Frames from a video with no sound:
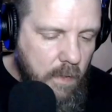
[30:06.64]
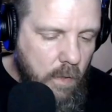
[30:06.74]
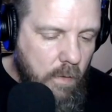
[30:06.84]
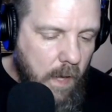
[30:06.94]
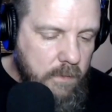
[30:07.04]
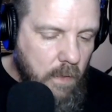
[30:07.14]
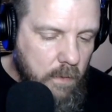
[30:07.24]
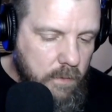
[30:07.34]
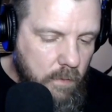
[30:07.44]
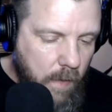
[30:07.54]
guys
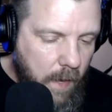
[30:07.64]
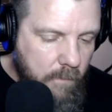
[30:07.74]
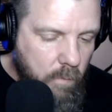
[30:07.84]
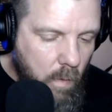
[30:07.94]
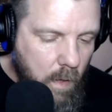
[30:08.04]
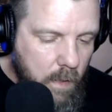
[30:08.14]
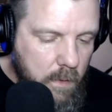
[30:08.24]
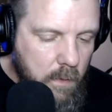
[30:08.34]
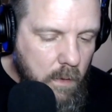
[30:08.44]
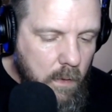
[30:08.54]
also have
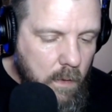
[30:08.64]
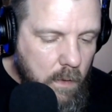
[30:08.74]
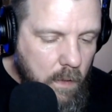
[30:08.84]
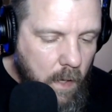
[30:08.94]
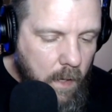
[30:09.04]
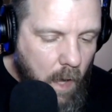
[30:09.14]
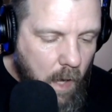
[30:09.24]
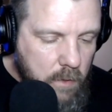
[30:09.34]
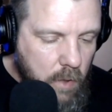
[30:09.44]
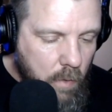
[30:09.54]
one
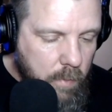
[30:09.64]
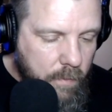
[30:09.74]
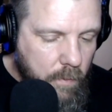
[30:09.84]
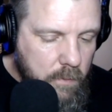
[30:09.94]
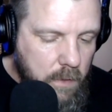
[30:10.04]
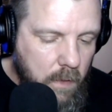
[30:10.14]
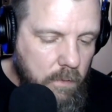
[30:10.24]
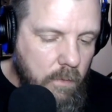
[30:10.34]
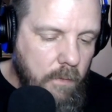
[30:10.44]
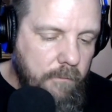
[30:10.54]
October 13th
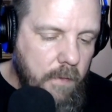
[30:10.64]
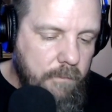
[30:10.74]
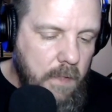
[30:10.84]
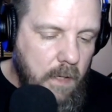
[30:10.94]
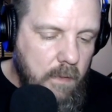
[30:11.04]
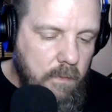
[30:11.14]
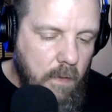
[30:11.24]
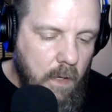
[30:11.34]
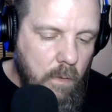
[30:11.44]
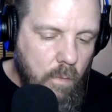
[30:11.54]
through the 15th
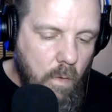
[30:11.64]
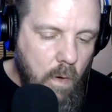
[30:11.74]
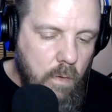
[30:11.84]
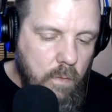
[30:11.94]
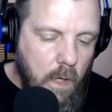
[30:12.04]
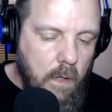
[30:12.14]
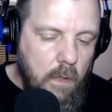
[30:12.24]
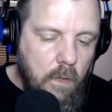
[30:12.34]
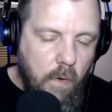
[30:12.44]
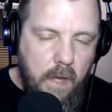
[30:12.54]
in Road,
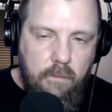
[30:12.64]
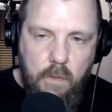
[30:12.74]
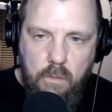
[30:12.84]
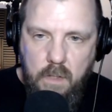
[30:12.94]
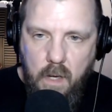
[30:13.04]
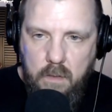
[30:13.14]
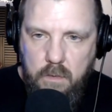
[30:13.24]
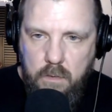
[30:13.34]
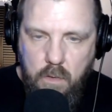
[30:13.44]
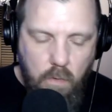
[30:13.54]
Grandview,
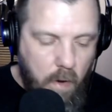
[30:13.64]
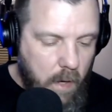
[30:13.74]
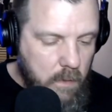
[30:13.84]
Texas, correct?